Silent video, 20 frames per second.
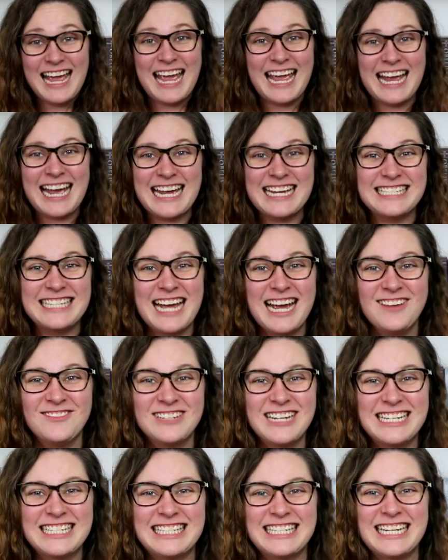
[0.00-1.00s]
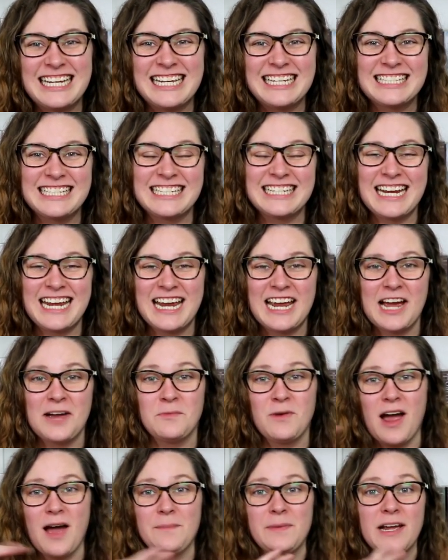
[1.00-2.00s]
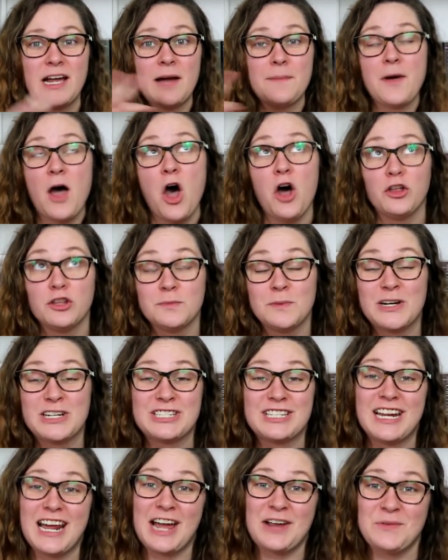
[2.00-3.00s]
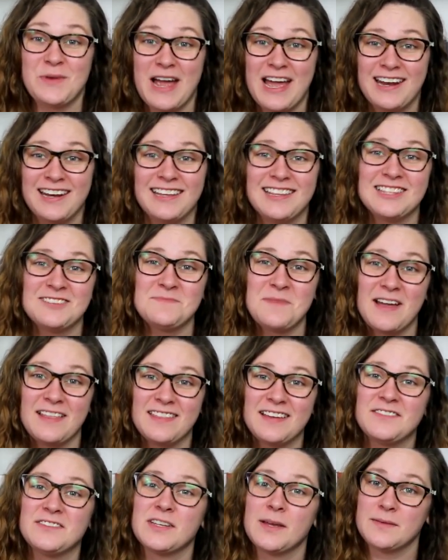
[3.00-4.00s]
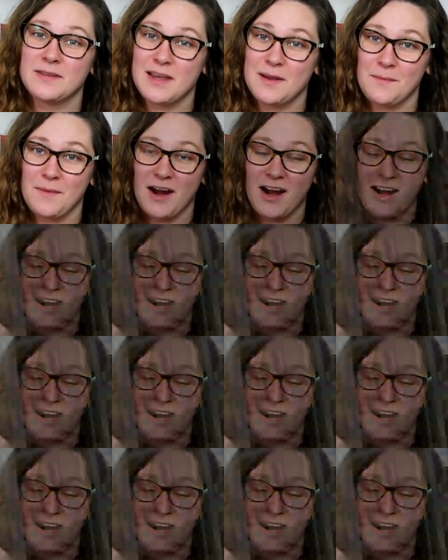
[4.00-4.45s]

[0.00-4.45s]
Hey guys, I'm Jessie, and today I'm wrapping up all the books that I read in the month of September.